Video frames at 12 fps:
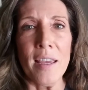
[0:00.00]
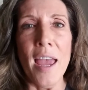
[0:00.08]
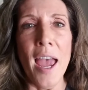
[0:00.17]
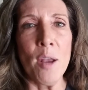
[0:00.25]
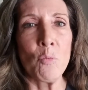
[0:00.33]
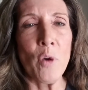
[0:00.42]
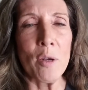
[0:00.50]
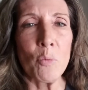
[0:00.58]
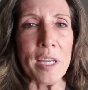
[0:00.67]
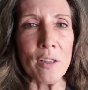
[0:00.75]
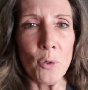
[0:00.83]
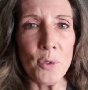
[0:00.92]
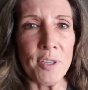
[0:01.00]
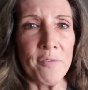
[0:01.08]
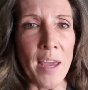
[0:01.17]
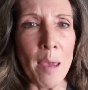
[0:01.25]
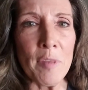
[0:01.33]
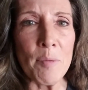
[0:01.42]
And when we lose a
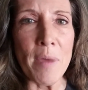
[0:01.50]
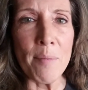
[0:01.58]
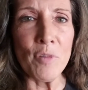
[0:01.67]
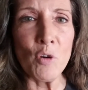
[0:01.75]
family member,